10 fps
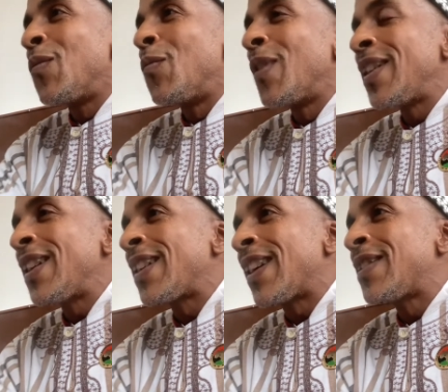when
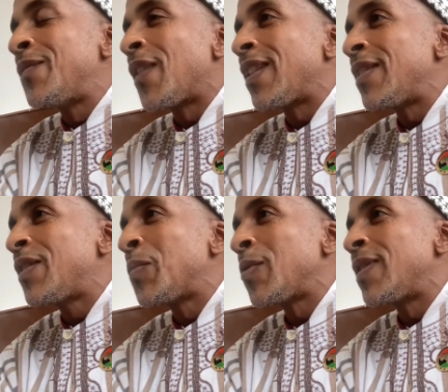I got
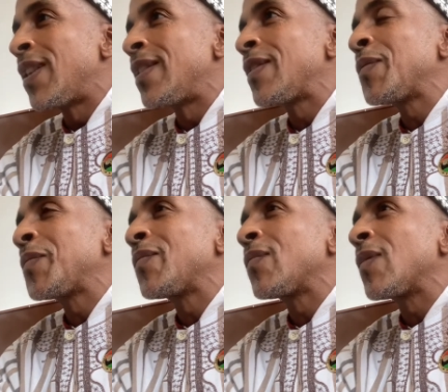invited to present,
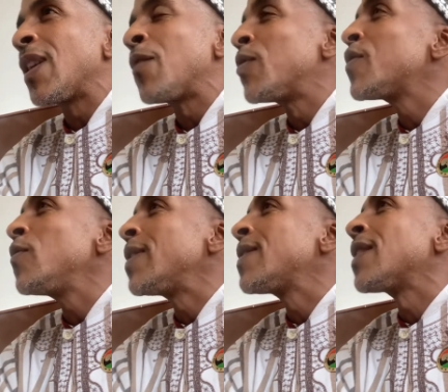I was
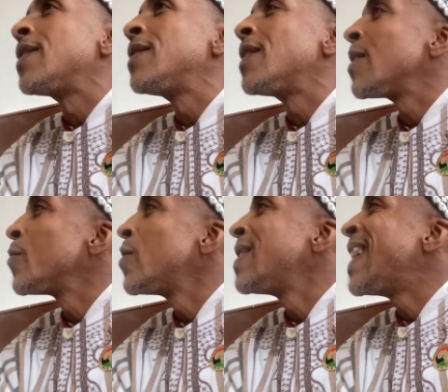so excited, I
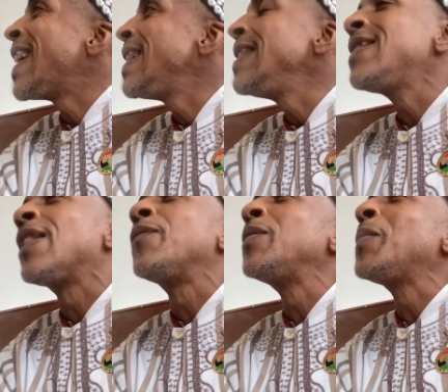wrote an
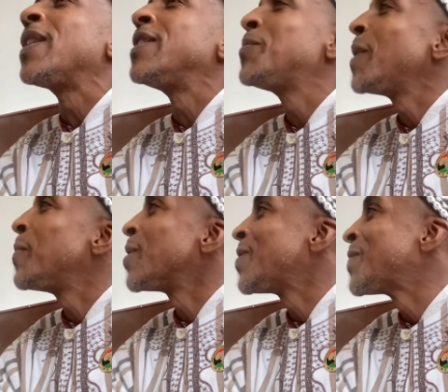87 page
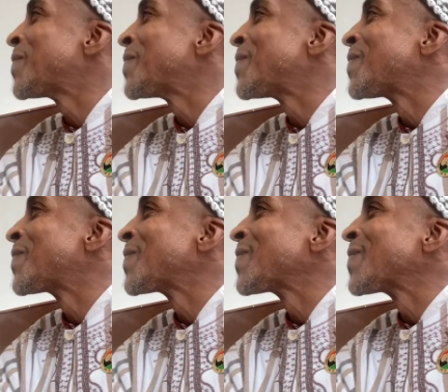paper.
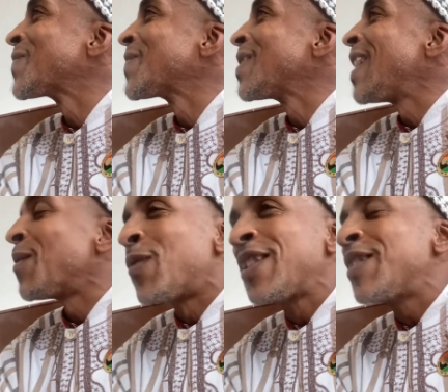
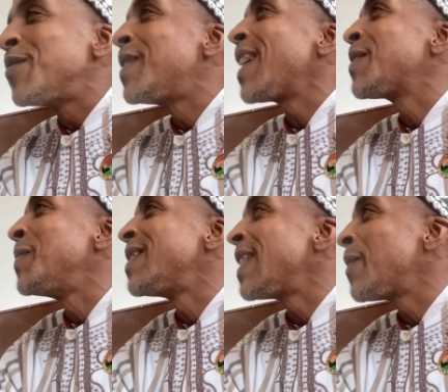I wanted to
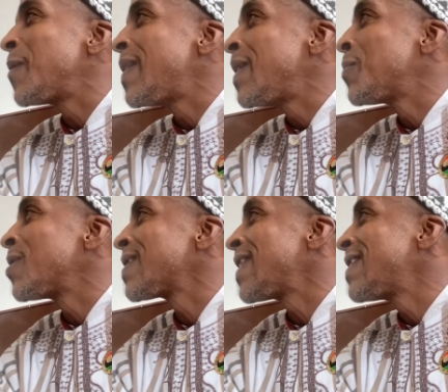document everything
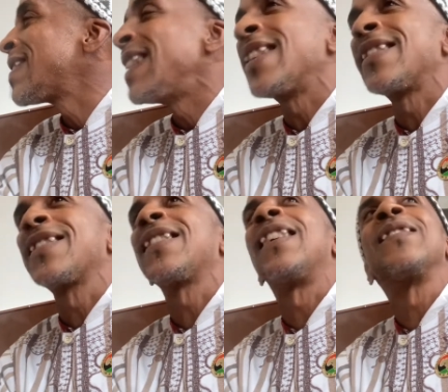precisely as a
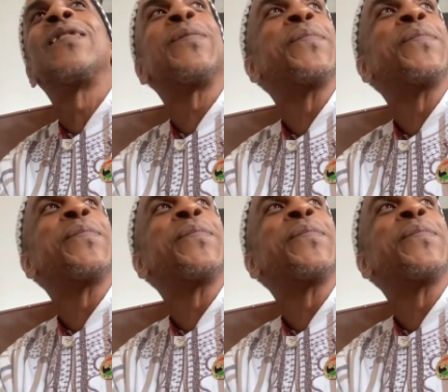scholar.